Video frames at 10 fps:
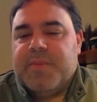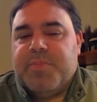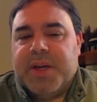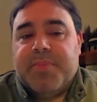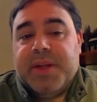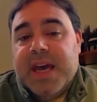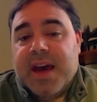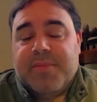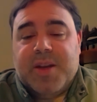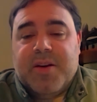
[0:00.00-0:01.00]
But
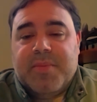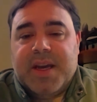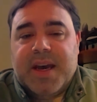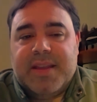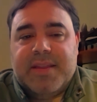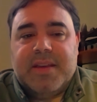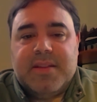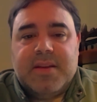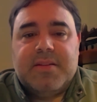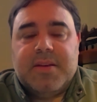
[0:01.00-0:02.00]
yeah, I think
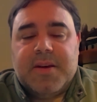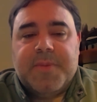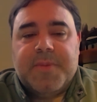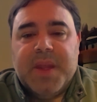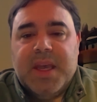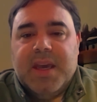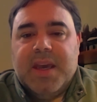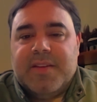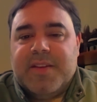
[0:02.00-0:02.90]
that it is